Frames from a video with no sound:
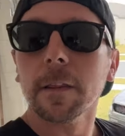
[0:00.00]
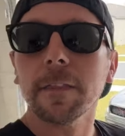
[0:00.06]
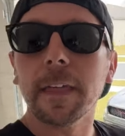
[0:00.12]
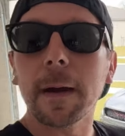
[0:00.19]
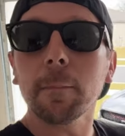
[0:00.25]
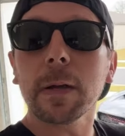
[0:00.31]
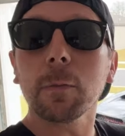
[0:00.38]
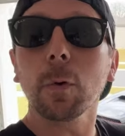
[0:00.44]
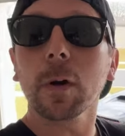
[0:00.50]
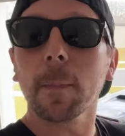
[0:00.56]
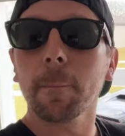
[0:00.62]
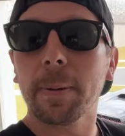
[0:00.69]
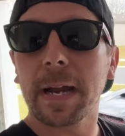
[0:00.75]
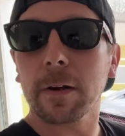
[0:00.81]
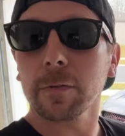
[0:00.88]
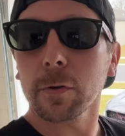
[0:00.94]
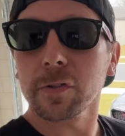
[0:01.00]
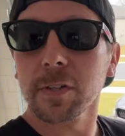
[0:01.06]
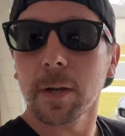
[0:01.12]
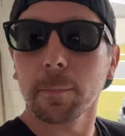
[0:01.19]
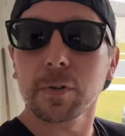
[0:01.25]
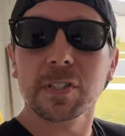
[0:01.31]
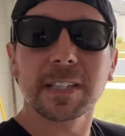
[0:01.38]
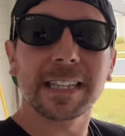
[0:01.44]
Then we will compare those
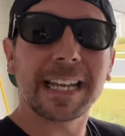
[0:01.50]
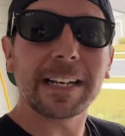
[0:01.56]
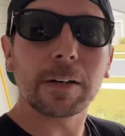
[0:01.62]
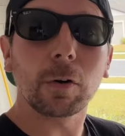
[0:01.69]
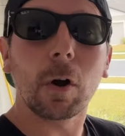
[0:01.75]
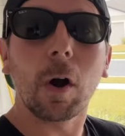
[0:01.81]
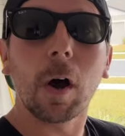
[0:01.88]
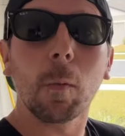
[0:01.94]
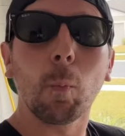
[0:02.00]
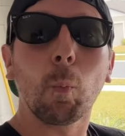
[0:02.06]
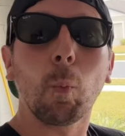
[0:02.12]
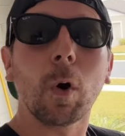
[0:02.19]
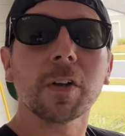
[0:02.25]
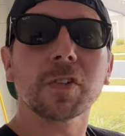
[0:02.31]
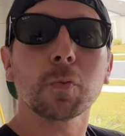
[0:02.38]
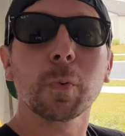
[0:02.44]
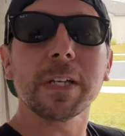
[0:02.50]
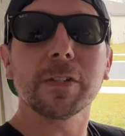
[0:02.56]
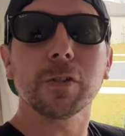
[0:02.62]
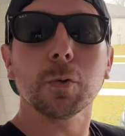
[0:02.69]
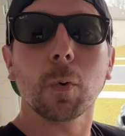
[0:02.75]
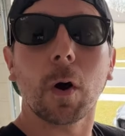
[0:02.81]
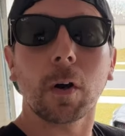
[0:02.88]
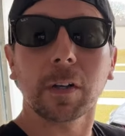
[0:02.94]
numbers later on once we
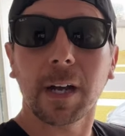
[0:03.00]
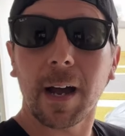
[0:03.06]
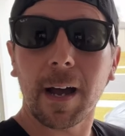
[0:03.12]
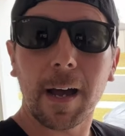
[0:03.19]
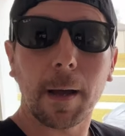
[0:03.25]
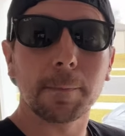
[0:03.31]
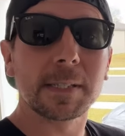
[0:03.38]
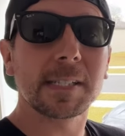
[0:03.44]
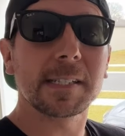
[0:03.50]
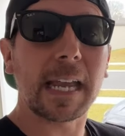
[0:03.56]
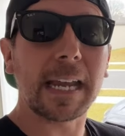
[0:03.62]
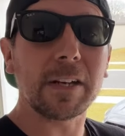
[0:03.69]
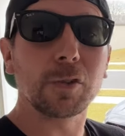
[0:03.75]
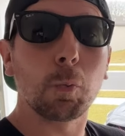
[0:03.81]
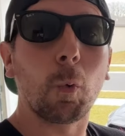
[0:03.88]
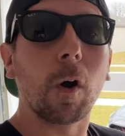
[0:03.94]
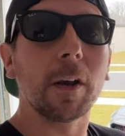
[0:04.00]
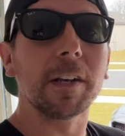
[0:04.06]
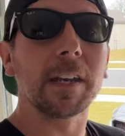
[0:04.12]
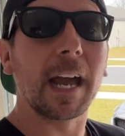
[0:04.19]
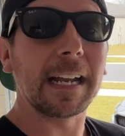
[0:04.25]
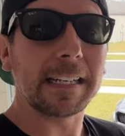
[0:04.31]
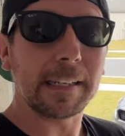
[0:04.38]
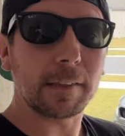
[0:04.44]
do our Cobb Stage one
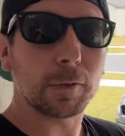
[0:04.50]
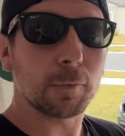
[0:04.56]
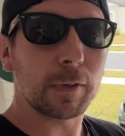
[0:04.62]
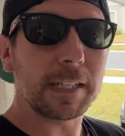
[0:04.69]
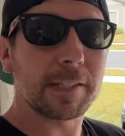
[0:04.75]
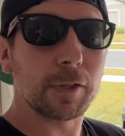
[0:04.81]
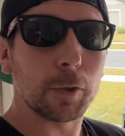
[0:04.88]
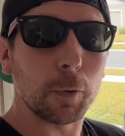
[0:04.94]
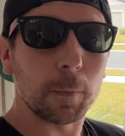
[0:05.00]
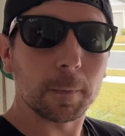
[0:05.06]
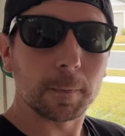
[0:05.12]
ninety-three tune.